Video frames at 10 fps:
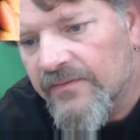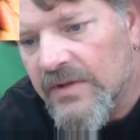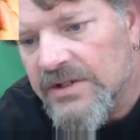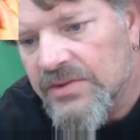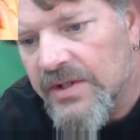
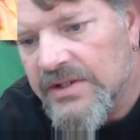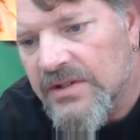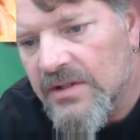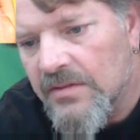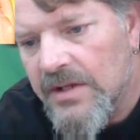Fluctuates
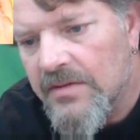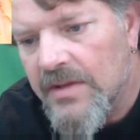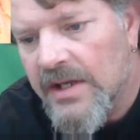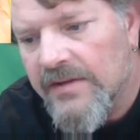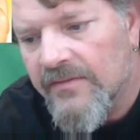a little bit
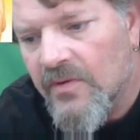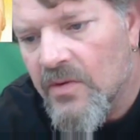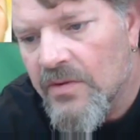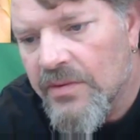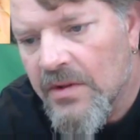back and
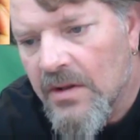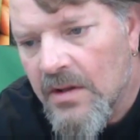forth.